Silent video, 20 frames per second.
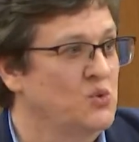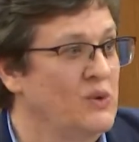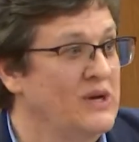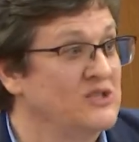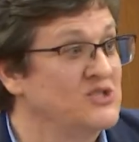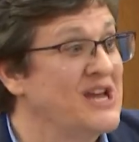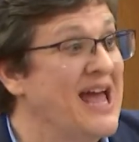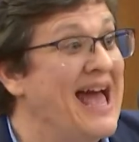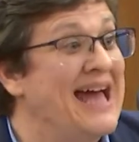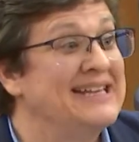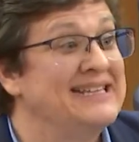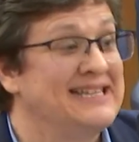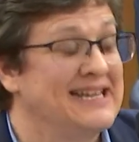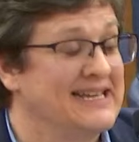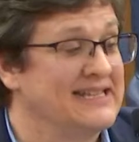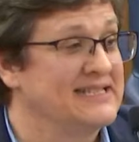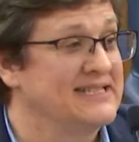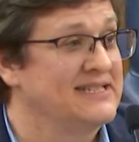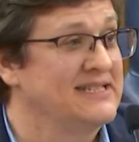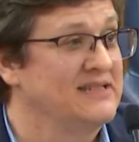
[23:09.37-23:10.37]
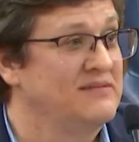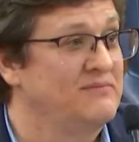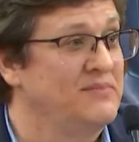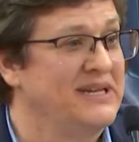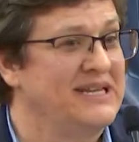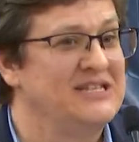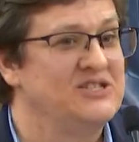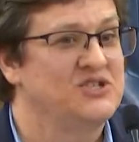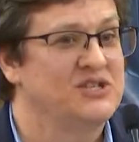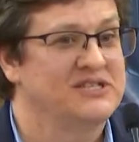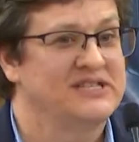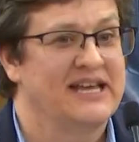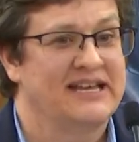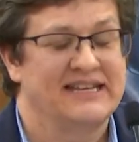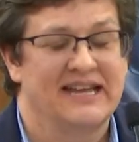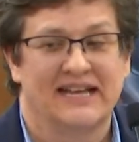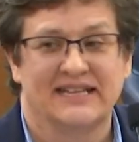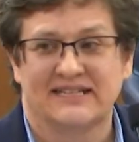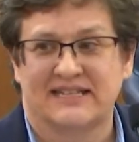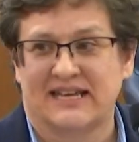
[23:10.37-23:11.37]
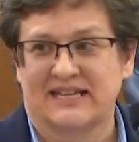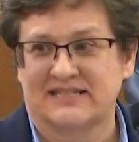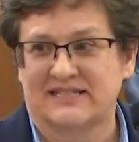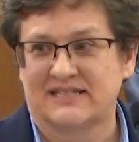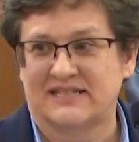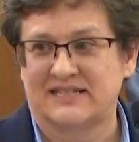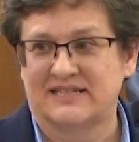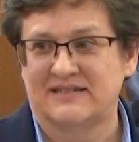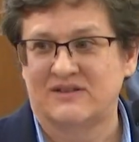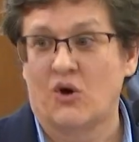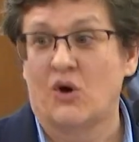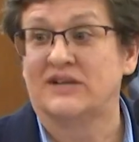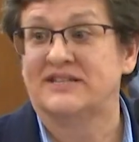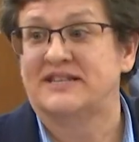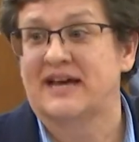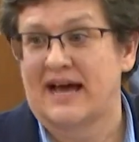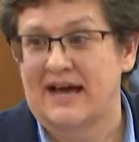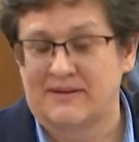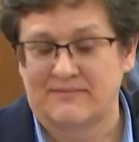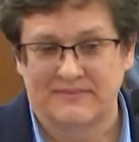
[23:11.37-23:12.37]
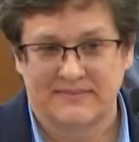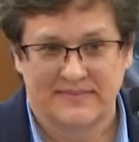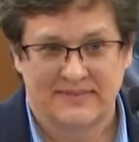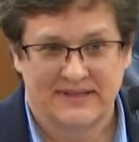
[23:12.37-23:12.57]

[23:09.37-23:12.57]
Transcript: Welch had tested, but he just had not tested on time.